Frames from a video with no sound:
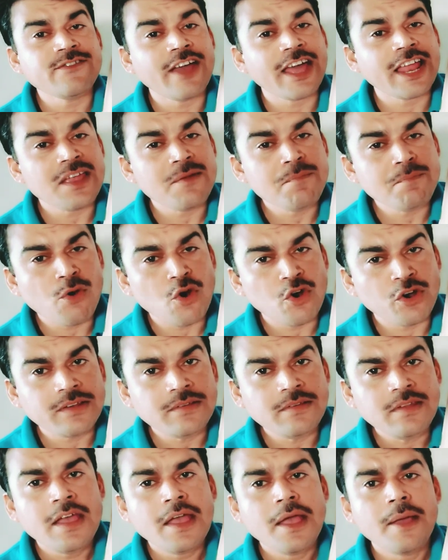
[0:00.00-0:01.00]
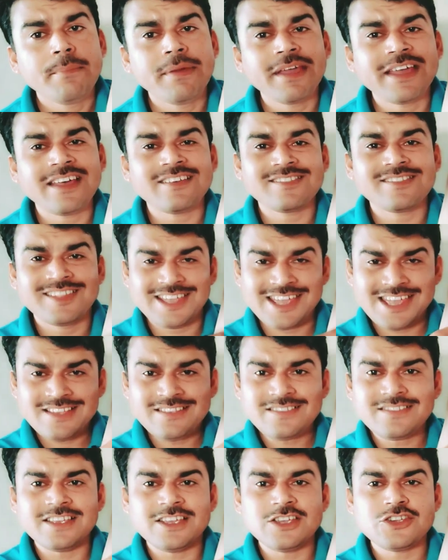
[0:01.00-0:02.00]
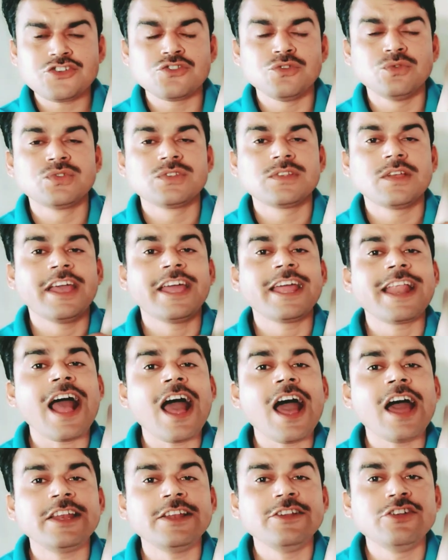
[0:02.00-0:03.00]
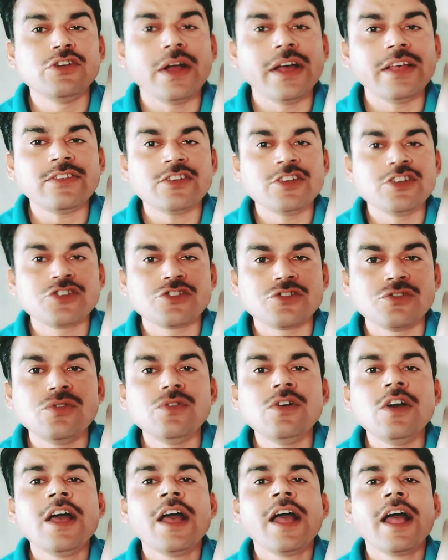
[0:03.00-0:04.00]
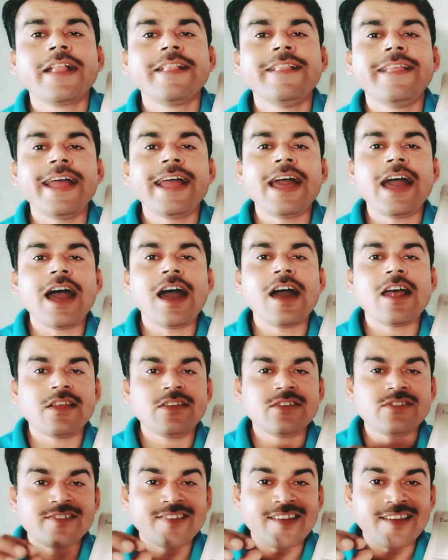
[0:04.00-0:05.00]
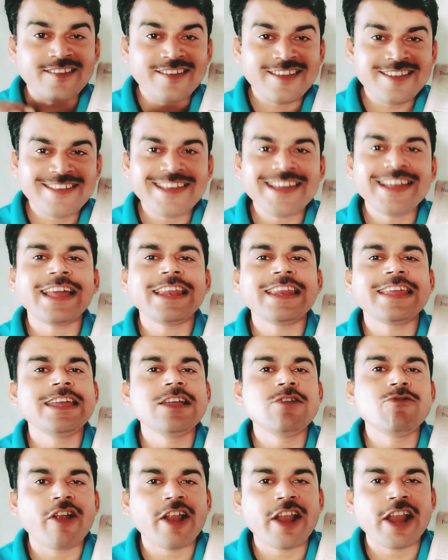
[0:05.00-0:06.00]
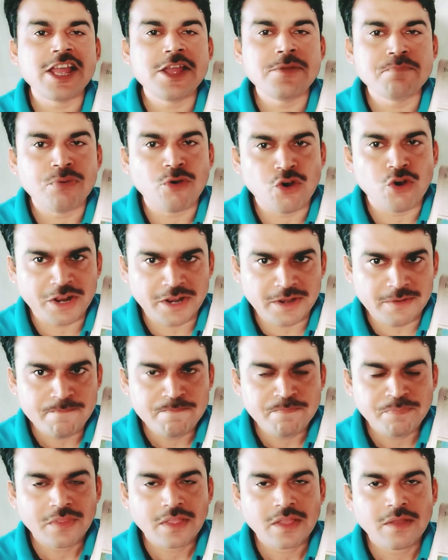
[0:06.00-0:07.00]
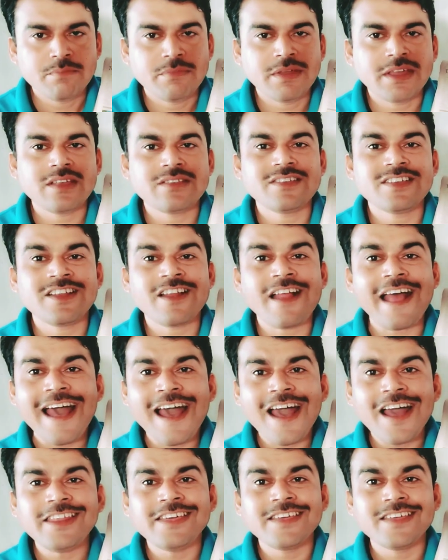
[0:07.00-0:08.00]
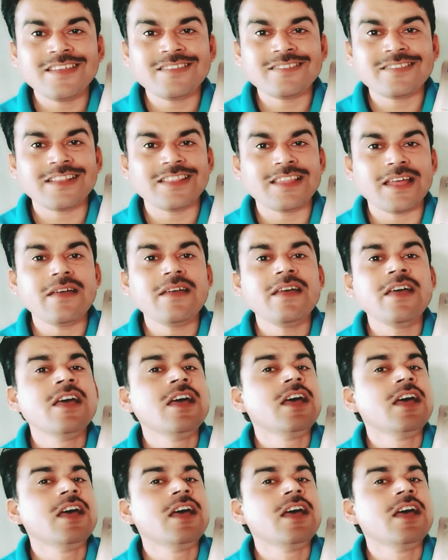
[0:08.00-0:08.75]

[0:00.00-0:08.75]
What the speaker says: very important, because these issues, Iran-US issue, they are strategically very important, because Iran is in the